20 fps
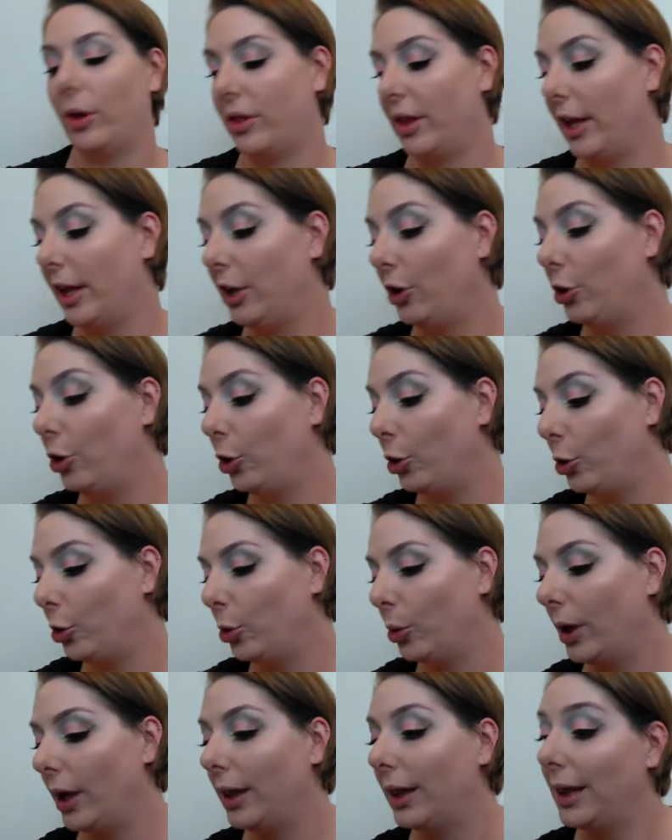with a
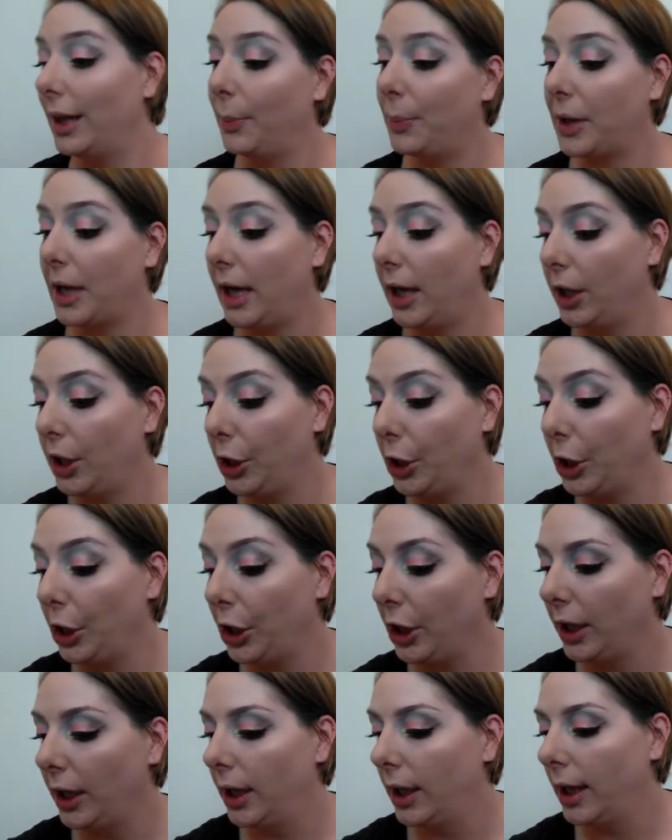nude lip
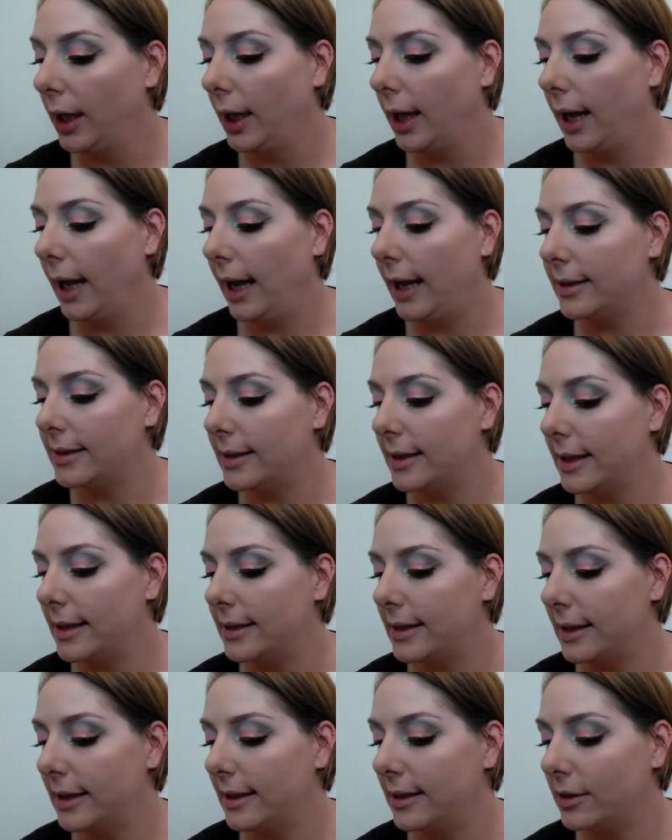color, as
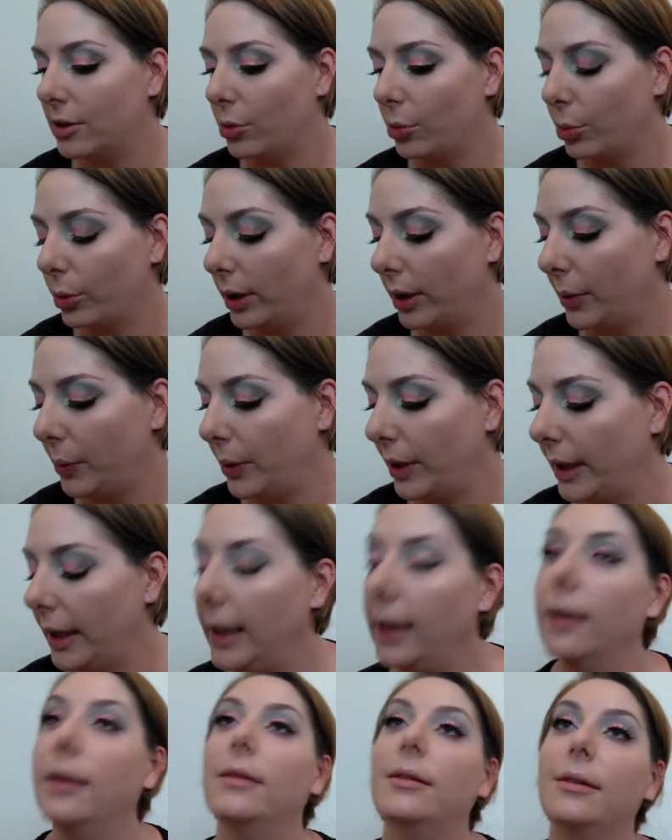this is really,
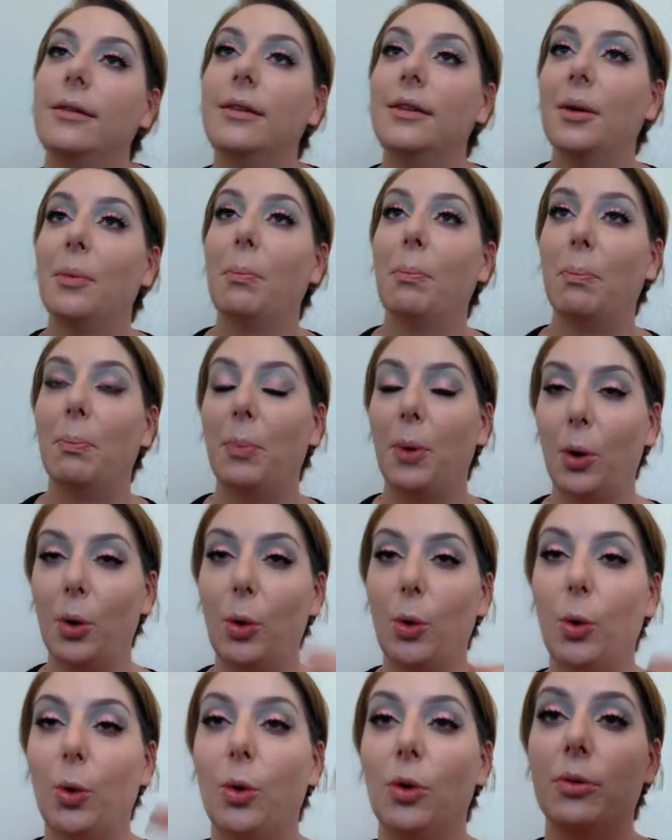really
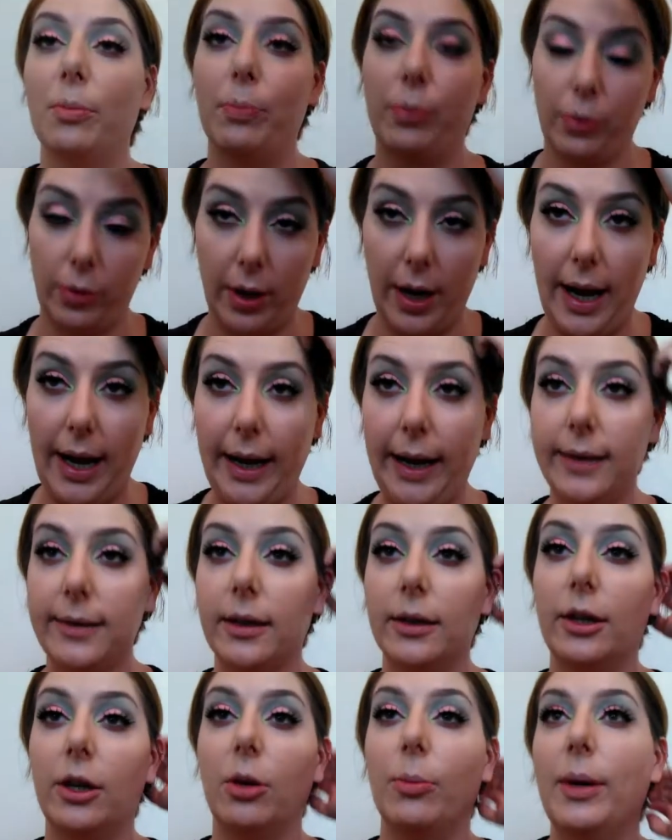bold, bright,
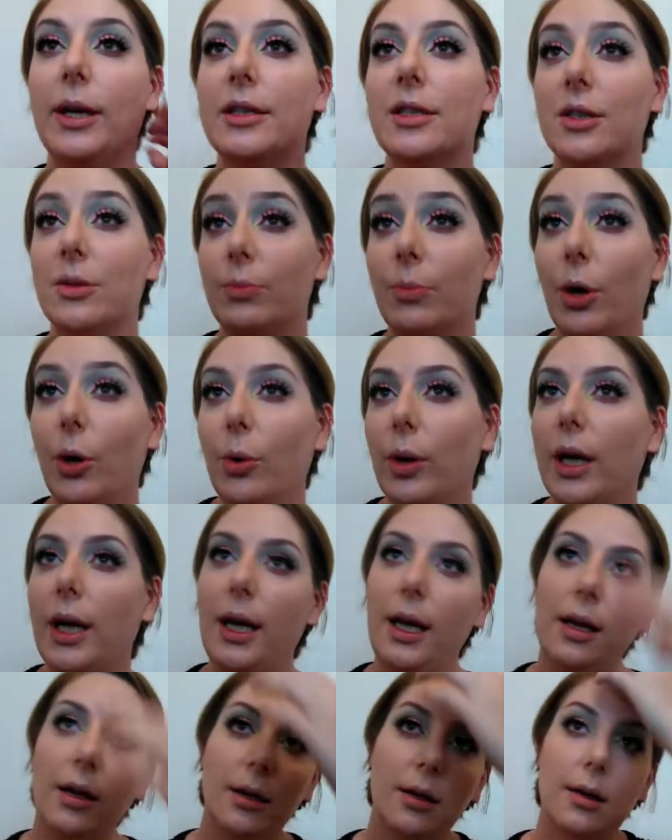a little bit
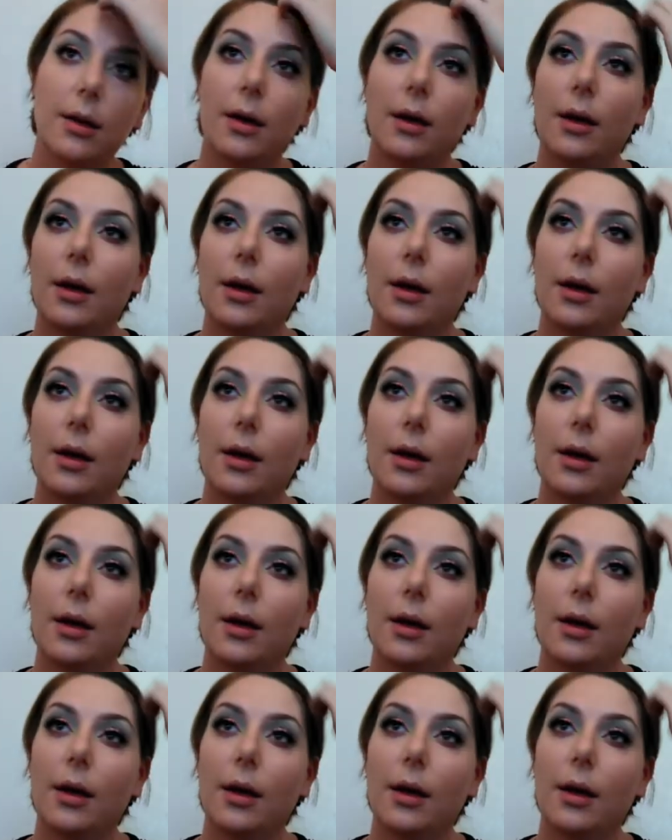smoky.